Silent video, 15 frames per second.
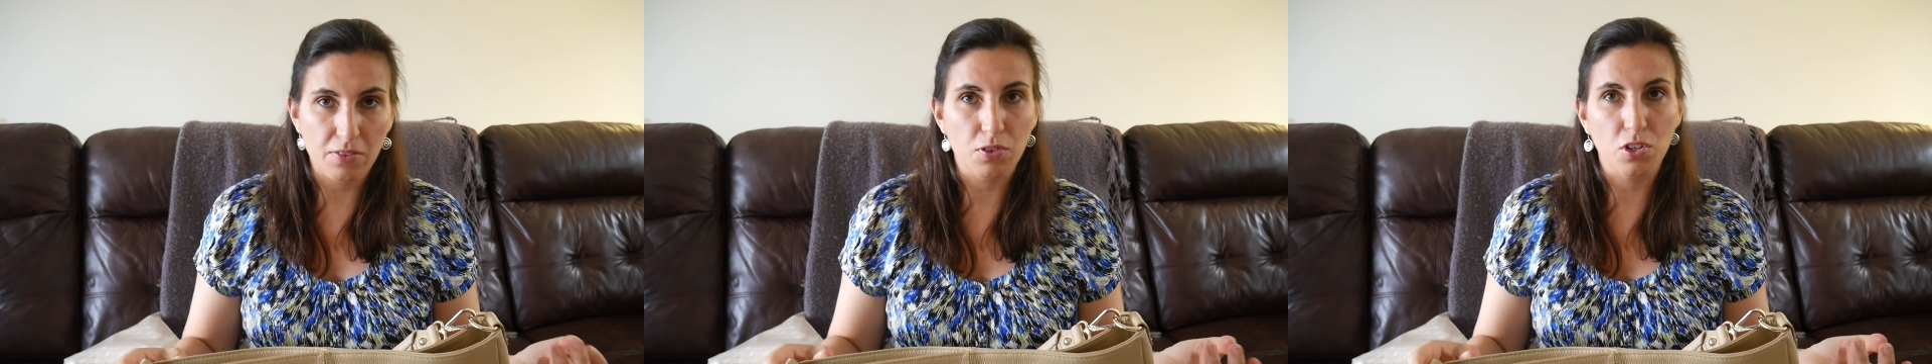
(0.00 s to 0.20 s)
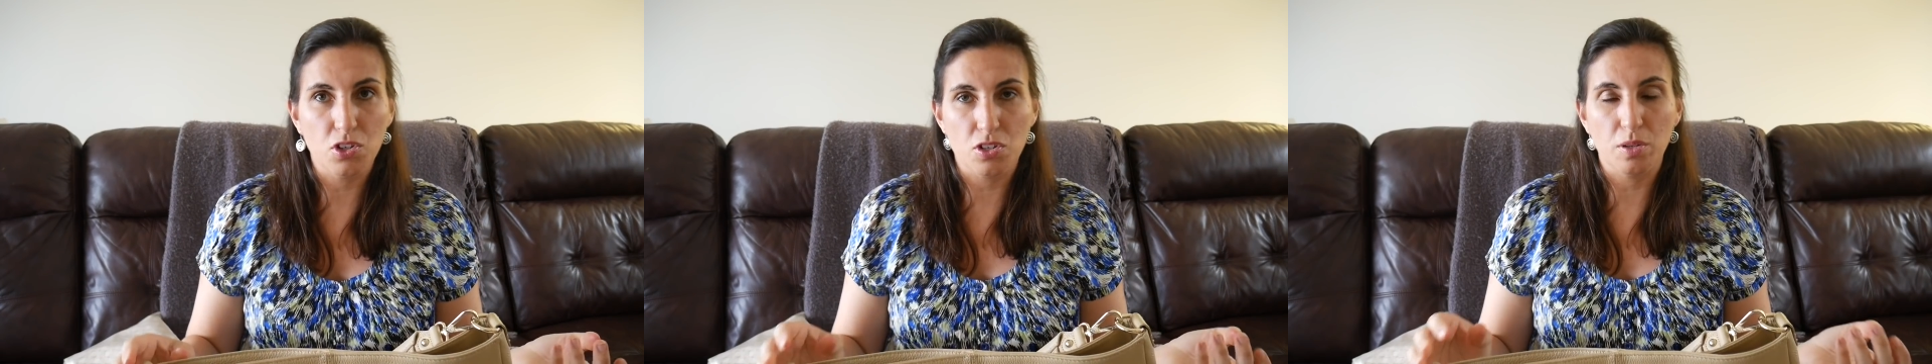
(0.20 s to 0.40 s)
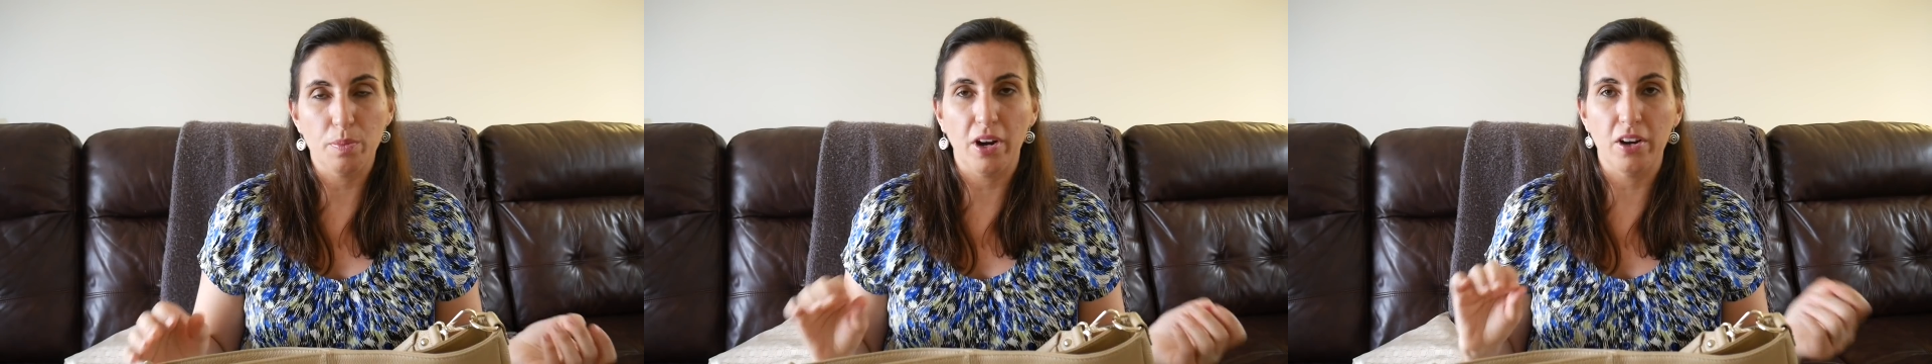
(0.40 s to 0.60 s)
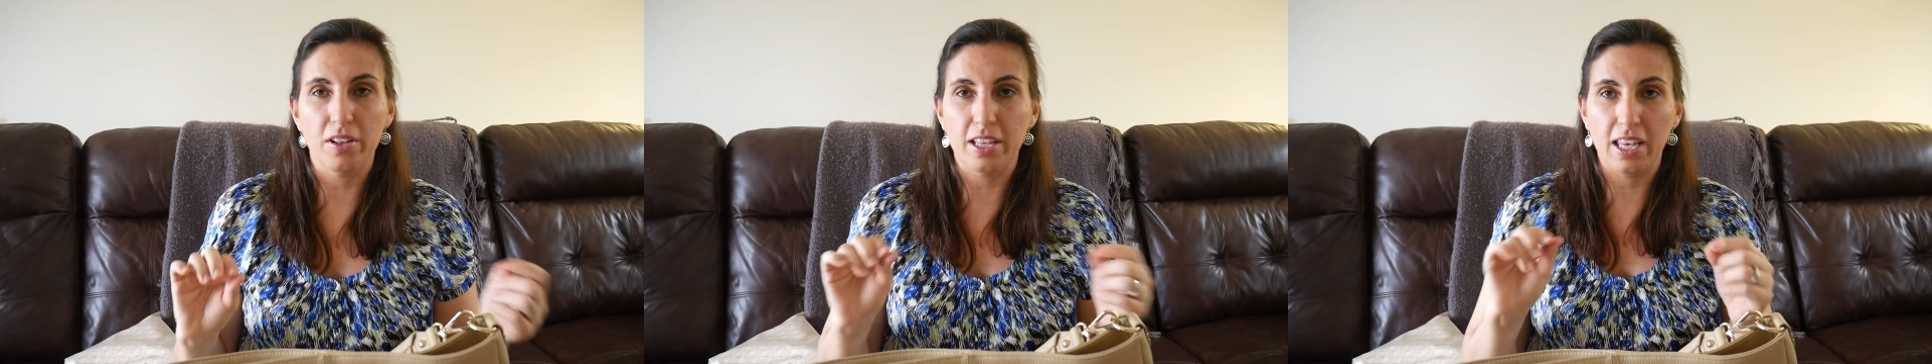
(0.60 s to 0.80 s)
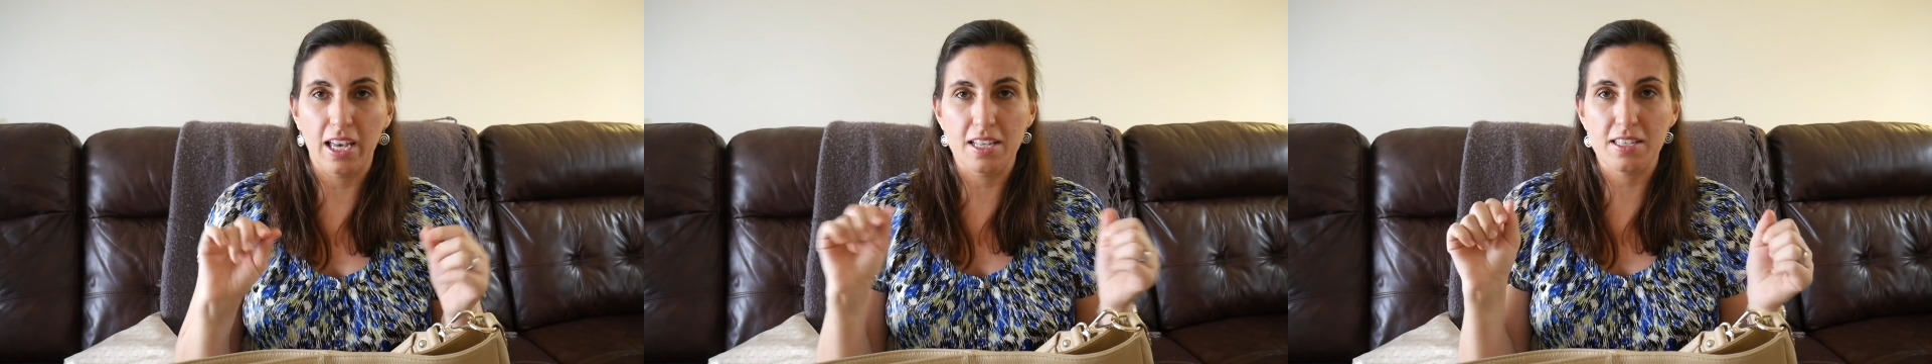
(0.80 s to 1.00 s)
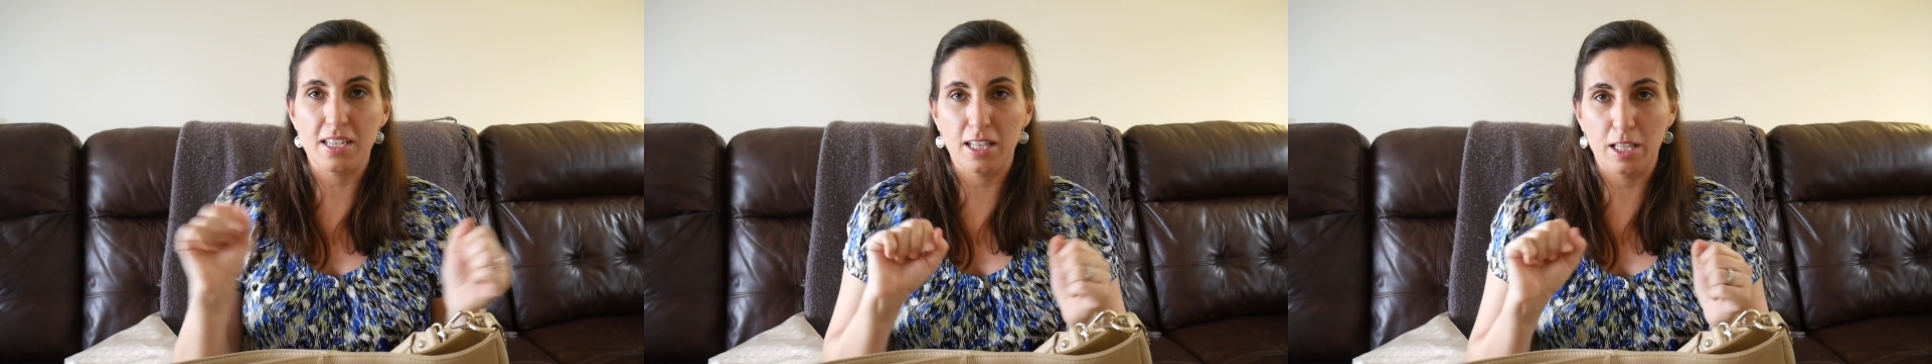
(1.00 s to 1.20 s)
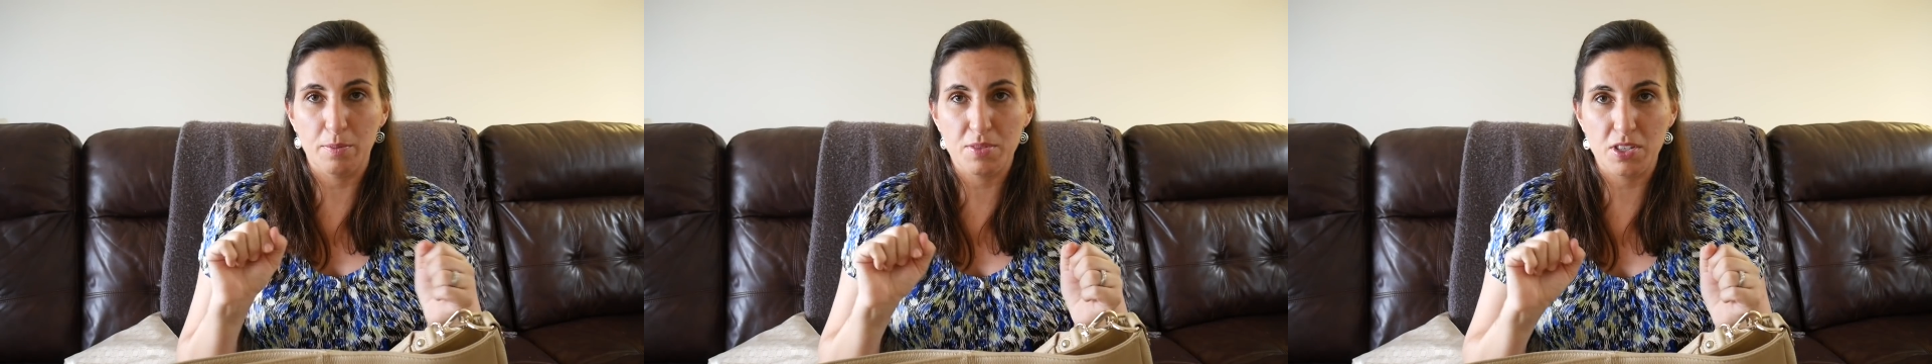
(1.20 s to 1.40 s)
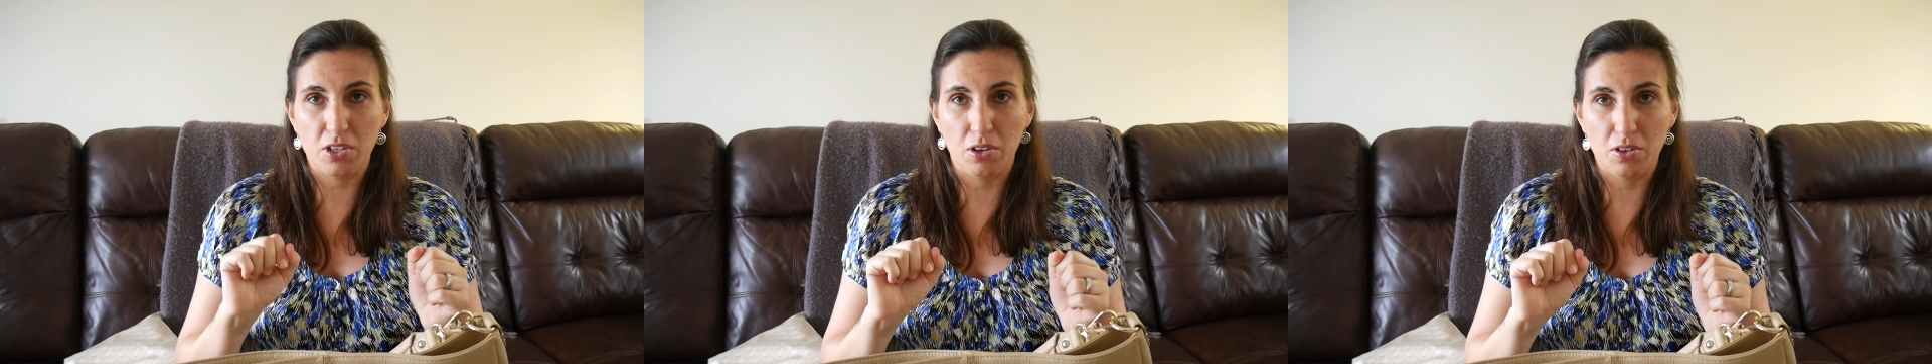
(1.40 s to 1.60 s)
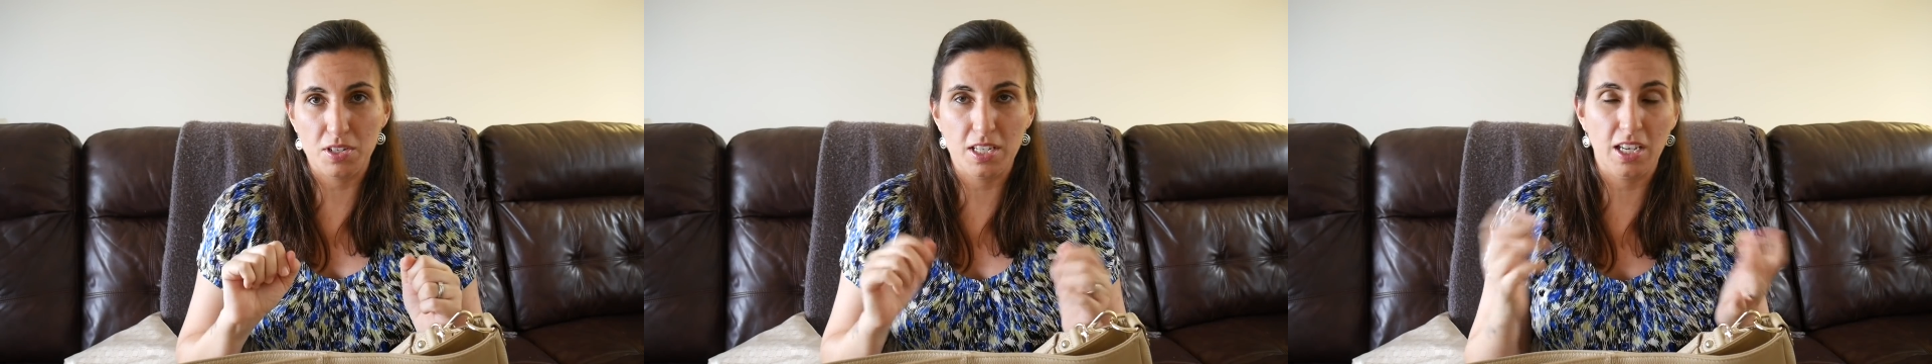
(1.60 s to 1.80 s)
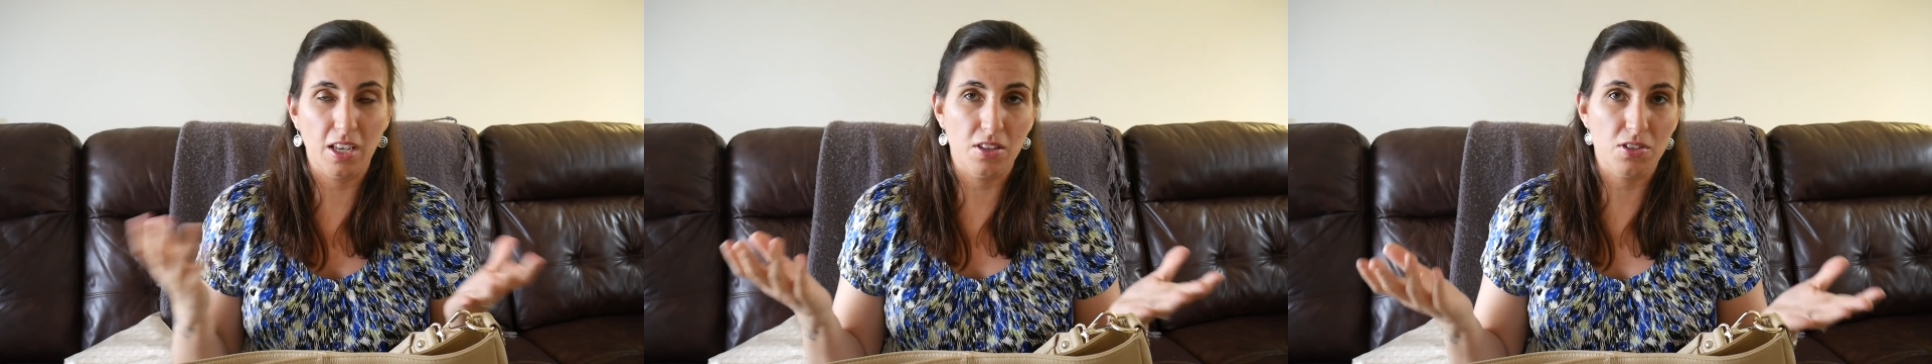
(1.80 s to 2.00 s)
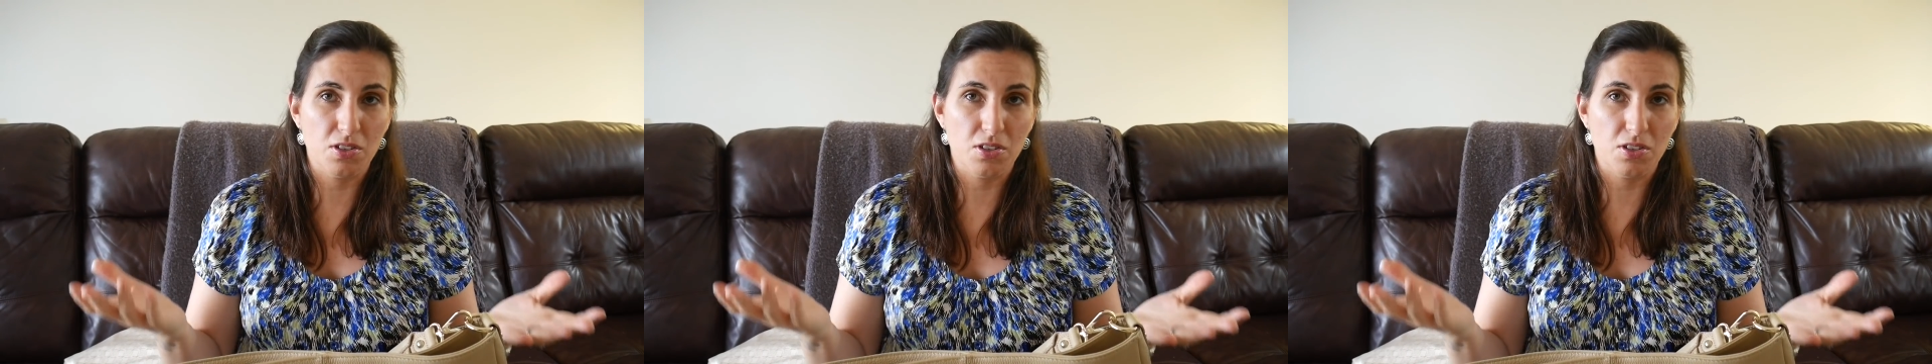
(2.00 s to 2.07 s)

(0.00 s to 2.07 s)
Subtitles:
version apparently has clips that go together,